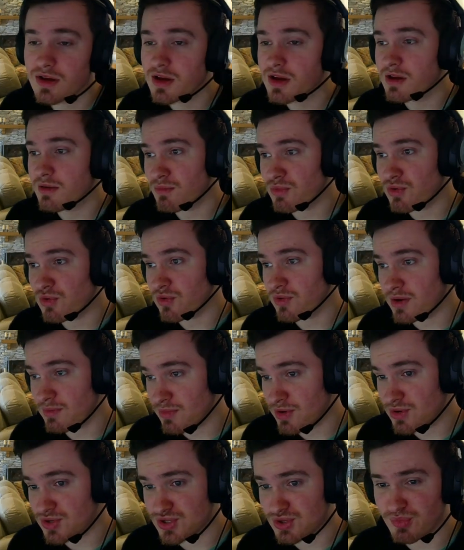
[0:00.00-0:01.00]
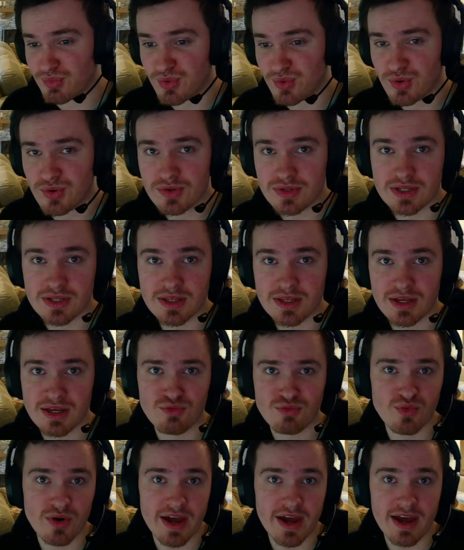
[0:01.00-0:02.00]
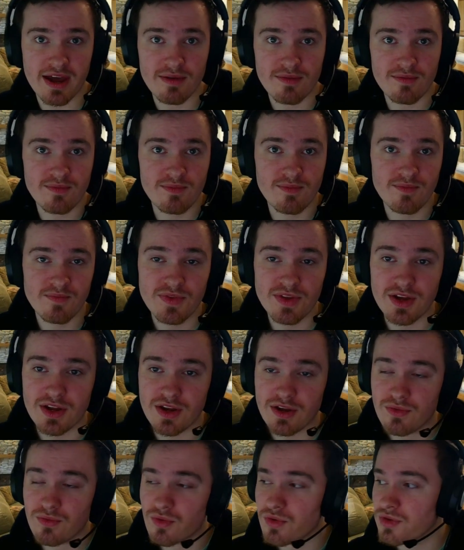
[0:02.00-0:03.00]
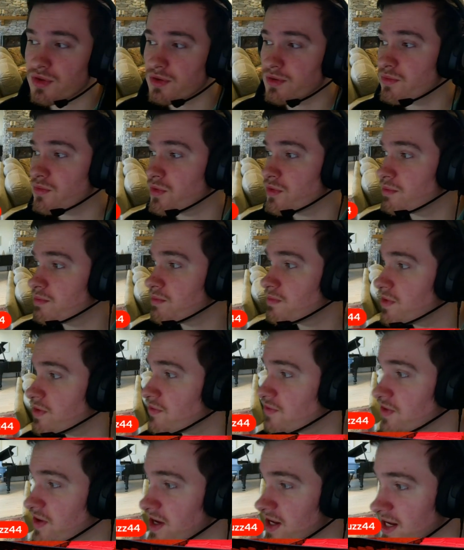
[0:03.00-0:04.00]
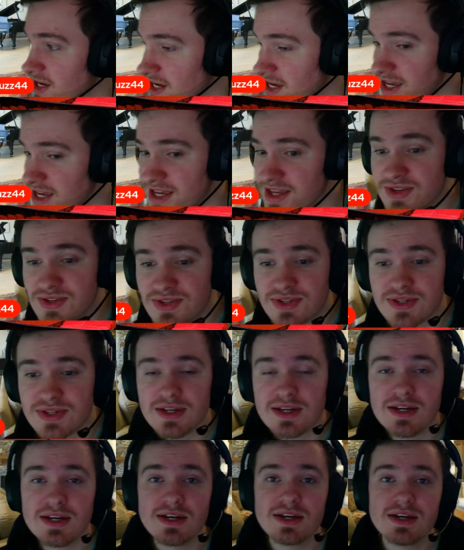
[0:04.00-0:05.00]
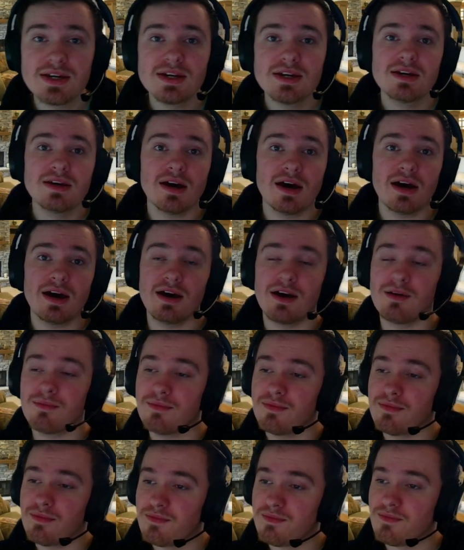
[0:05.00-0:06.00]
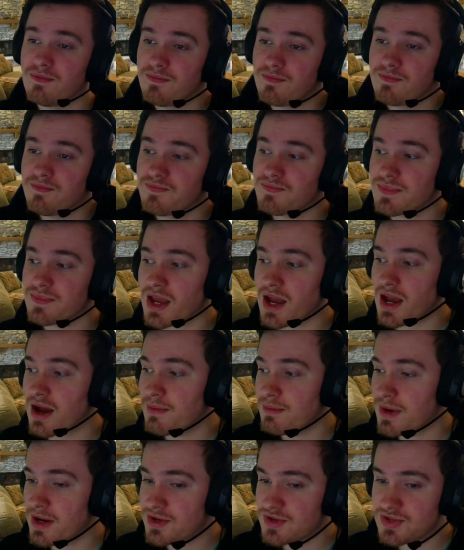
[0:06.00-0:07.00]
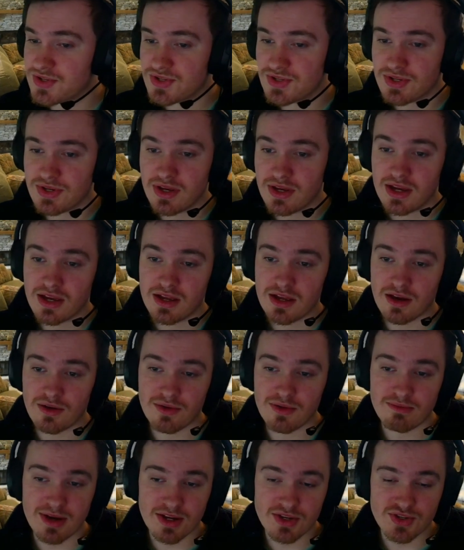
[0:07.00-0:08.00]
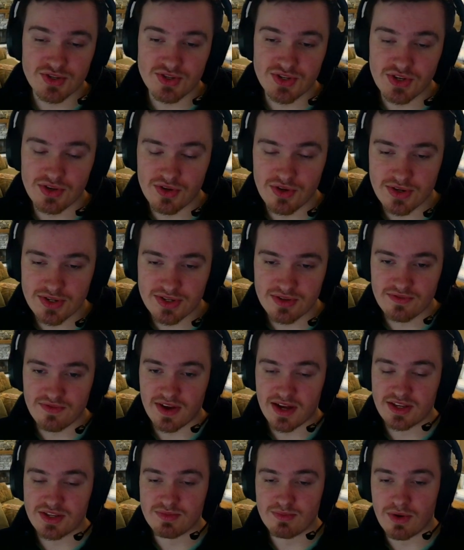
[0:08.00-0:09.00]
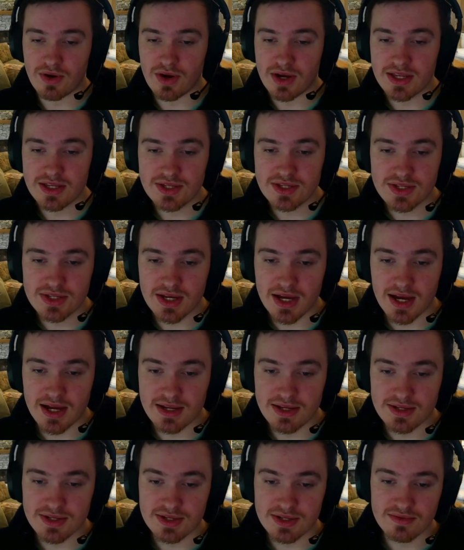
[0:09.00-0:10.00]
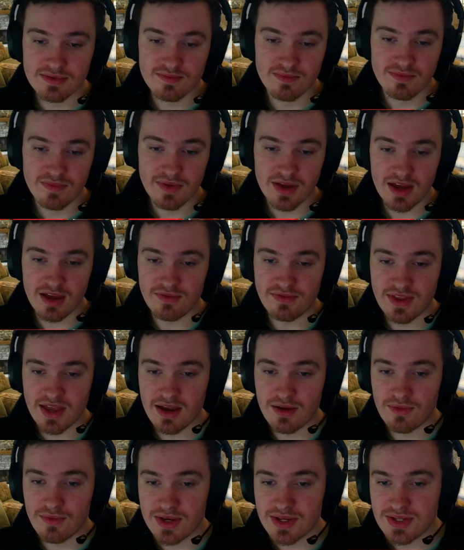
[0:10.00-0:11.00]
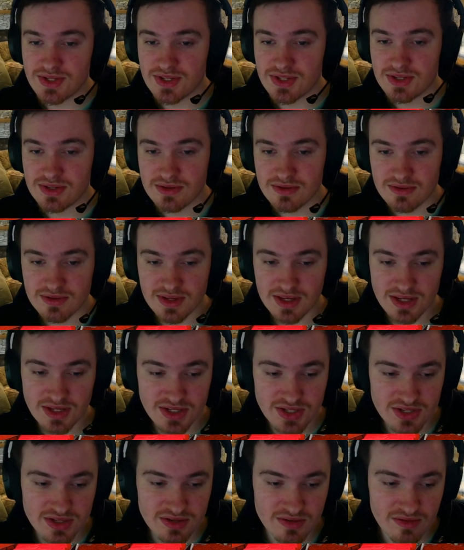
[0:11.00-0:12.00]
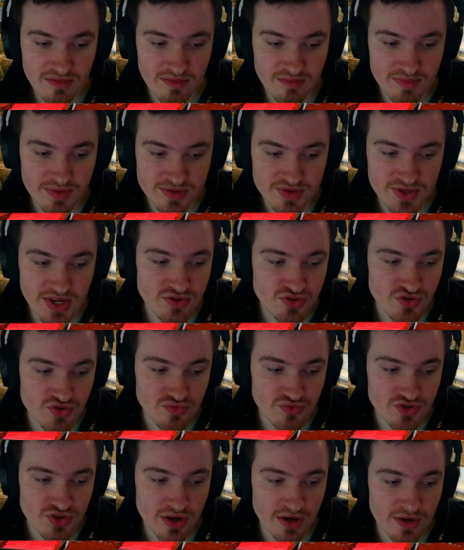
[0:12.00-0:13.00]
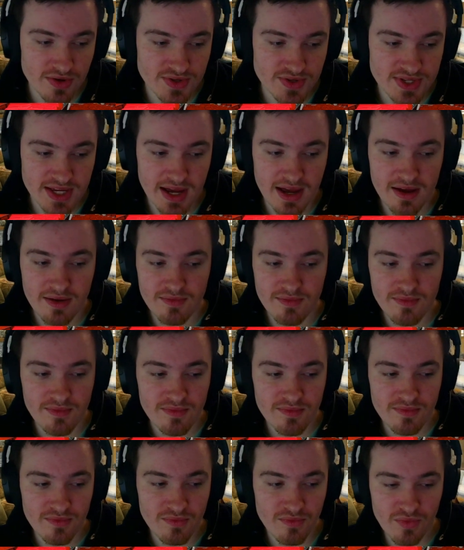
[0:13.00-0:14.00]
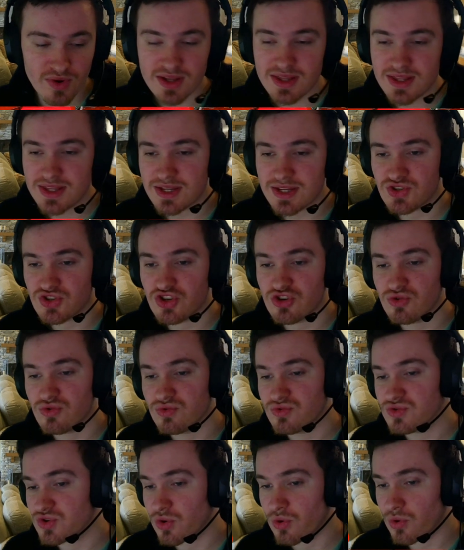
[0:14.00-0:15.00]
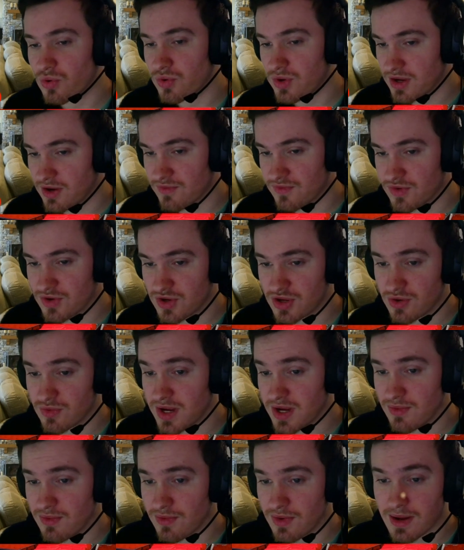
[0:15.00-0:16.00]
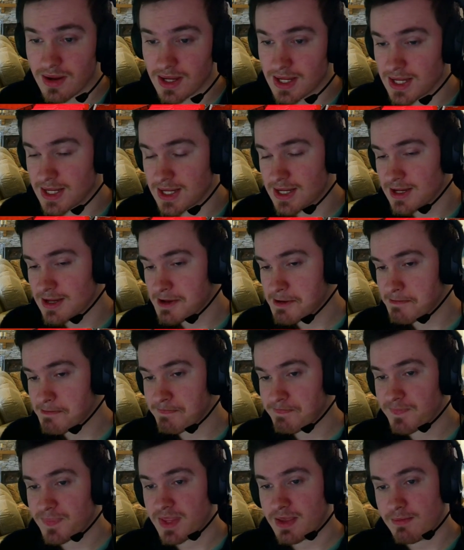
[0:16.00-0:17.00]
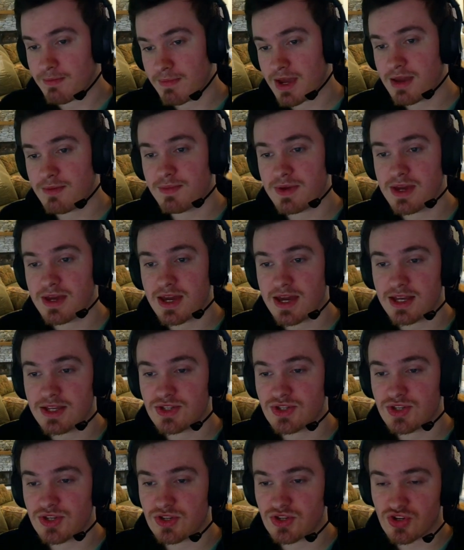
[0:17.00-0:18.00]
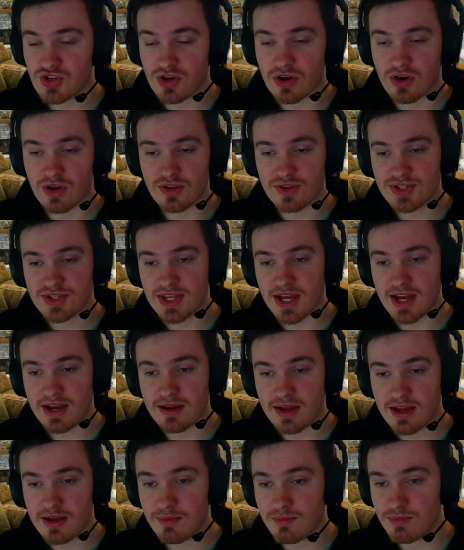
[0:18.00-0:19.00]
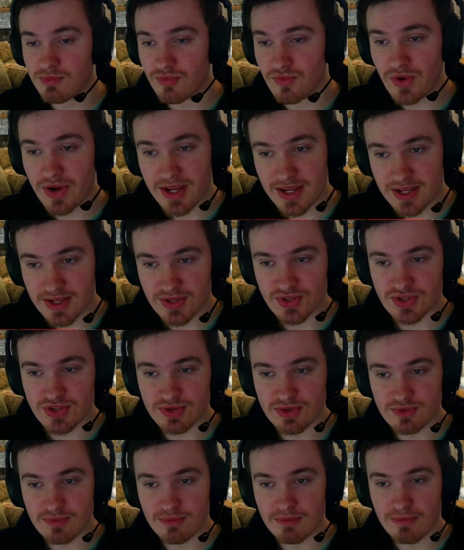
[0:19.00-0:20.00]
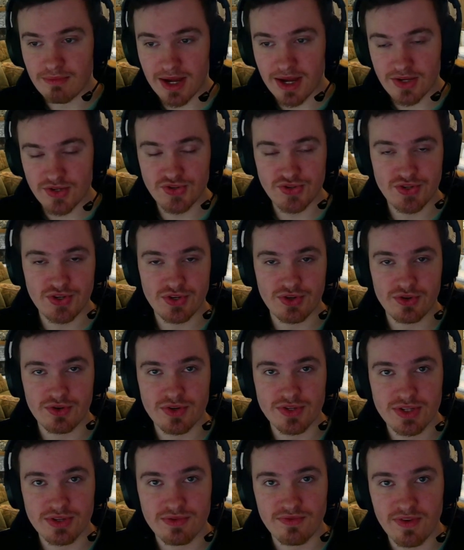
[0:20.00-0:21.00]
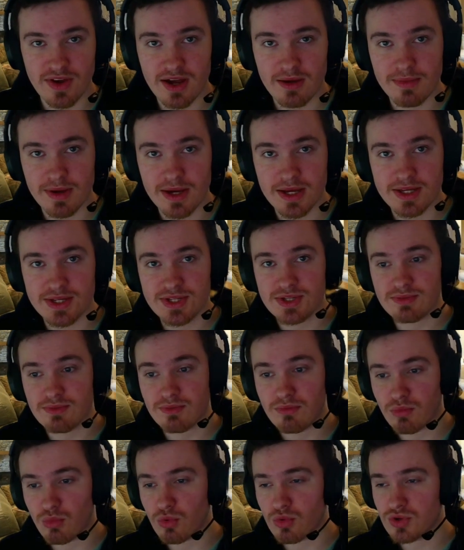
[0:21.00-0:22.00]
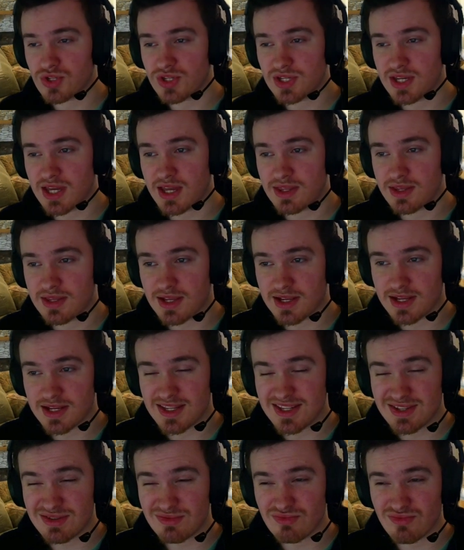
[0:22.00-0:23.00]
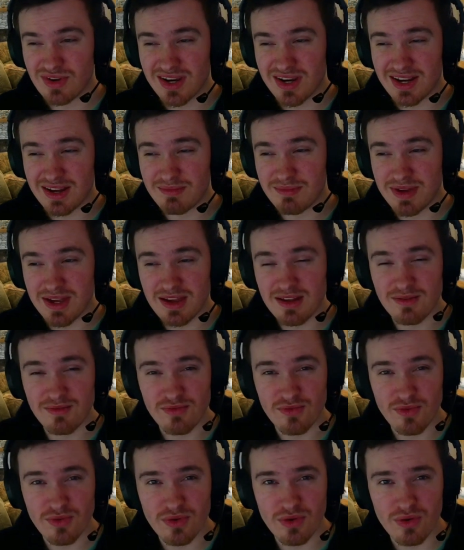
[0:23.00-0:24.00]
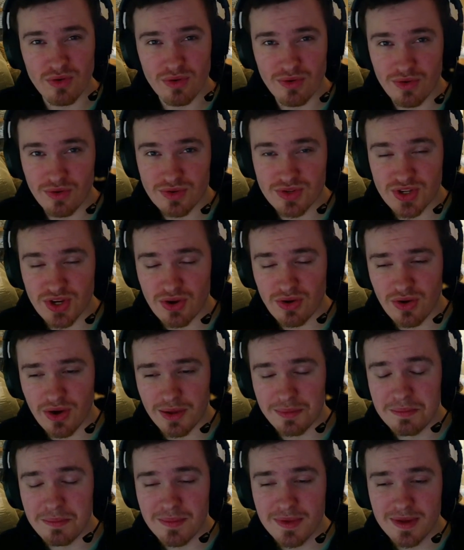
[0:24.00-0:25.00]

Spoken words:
most importantly, what the feeling is at Manchester, in Manchester United fans' minds, and if there is this potential chance that with this new dawning of a new era, maybe it's a chance that it brings Manchester United fan base more together than it's really been for a long, long time.